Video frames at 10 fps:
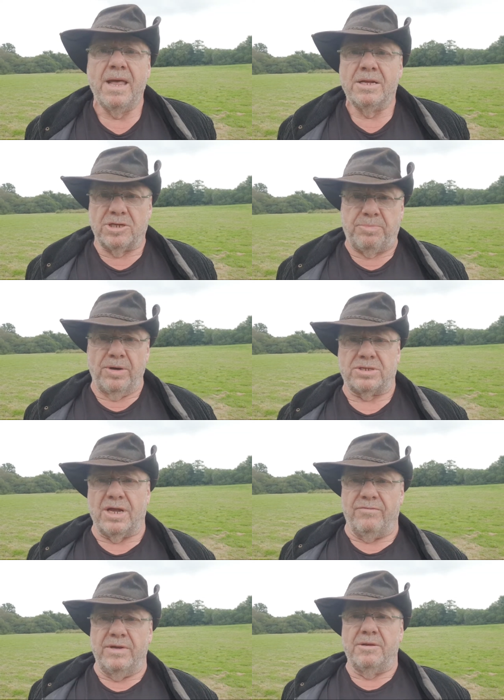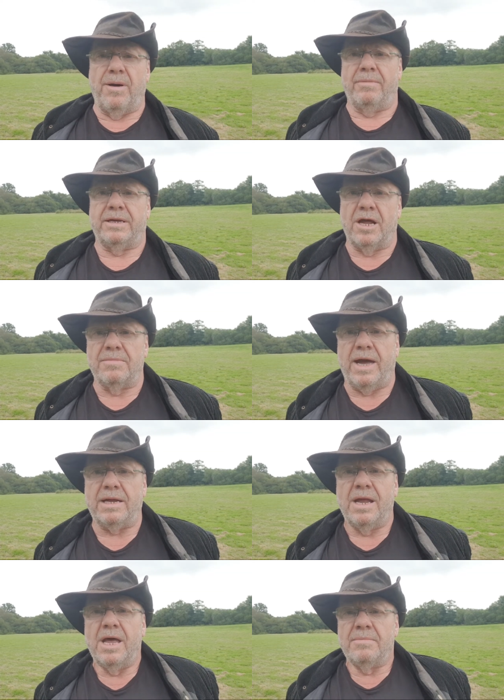to put stuff in the public
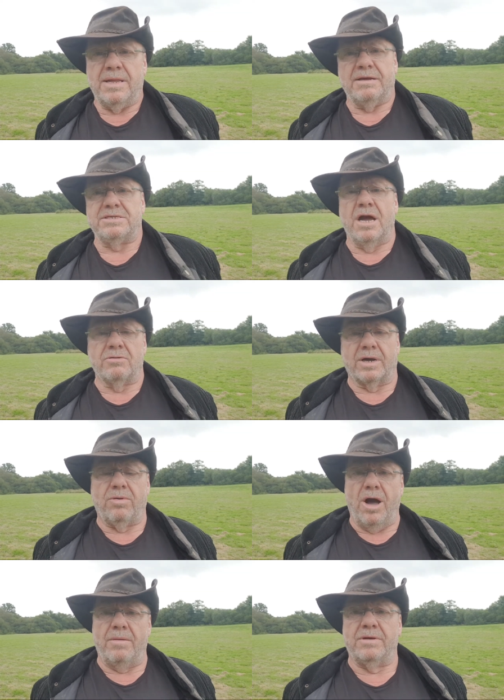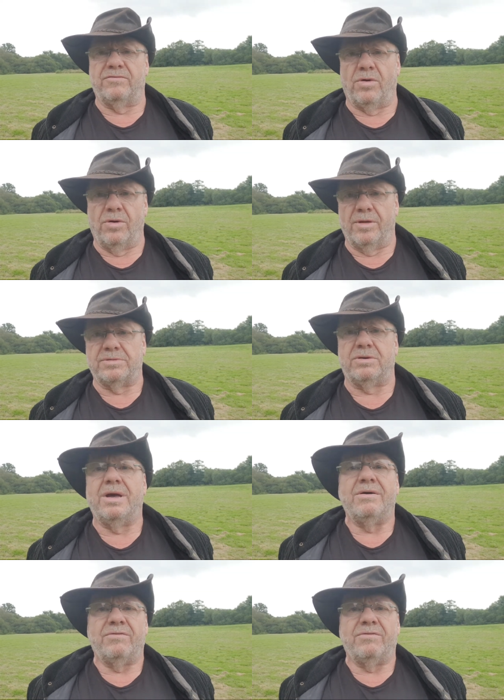domain, but there's no requirement for them to